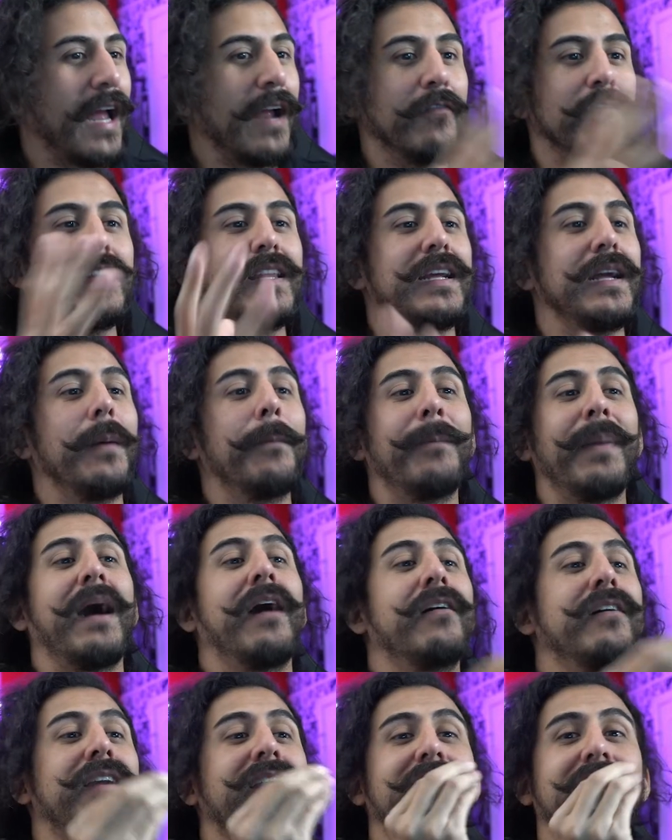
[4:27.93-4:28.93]
Everything
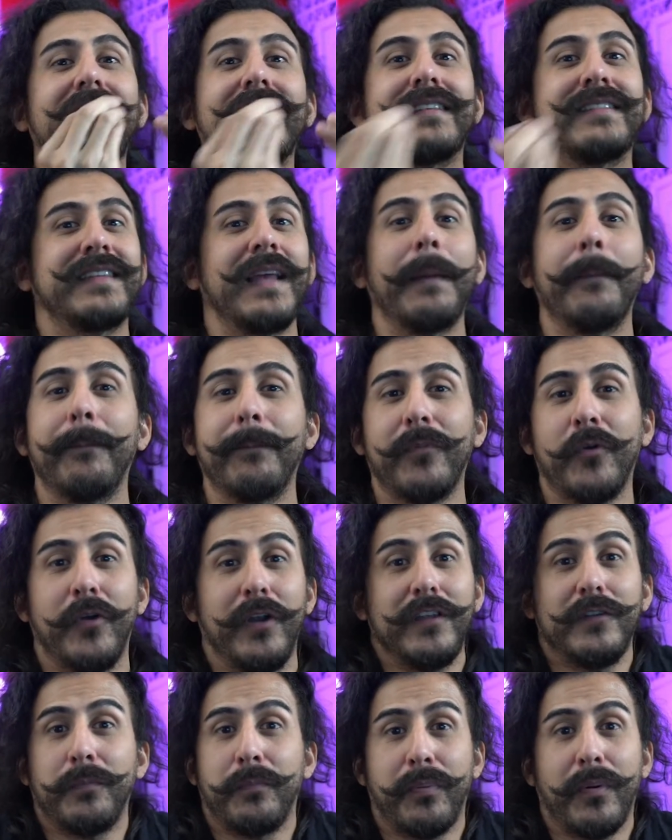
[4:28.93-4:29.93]
about it except
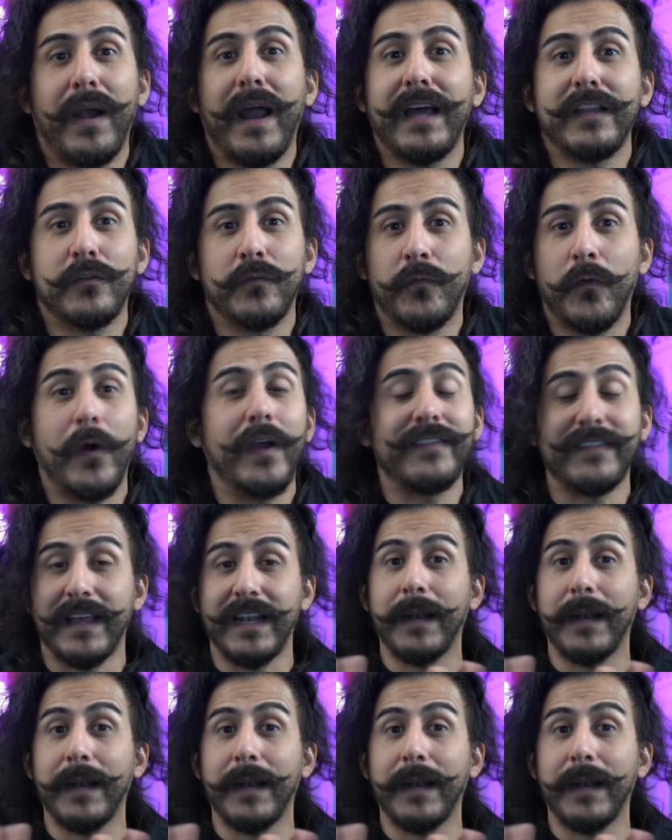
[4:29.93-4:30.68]
Chris Pratt's voice.